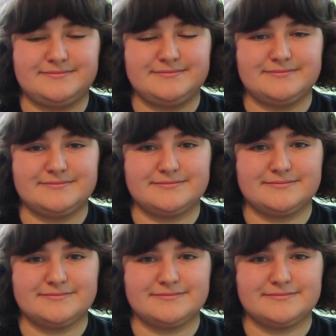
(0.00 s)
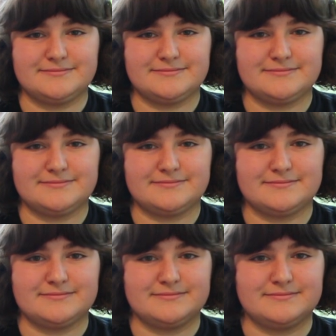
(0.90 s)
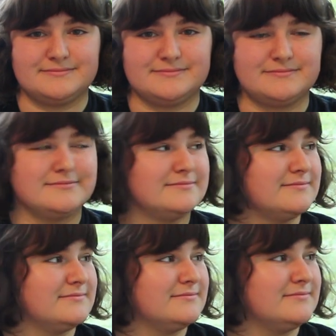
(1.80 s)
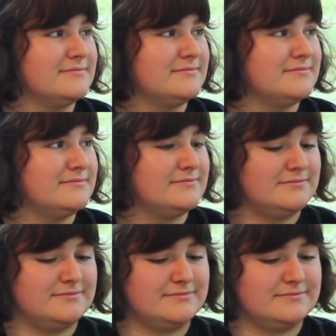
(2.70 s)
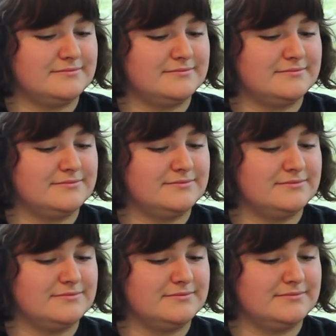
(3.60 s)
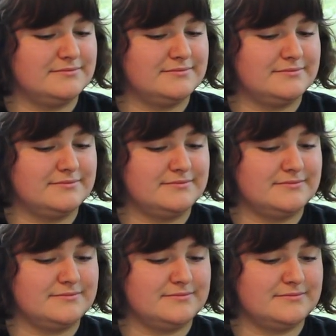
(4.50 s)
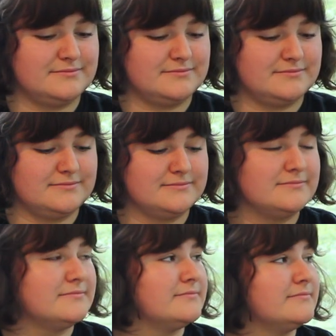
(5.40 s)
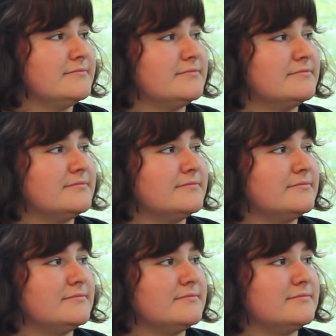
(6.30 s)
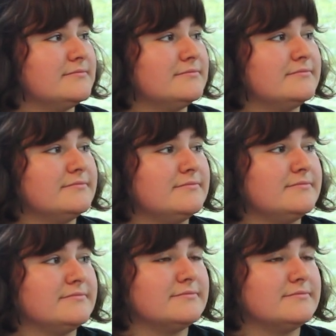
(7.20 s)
(not speaking)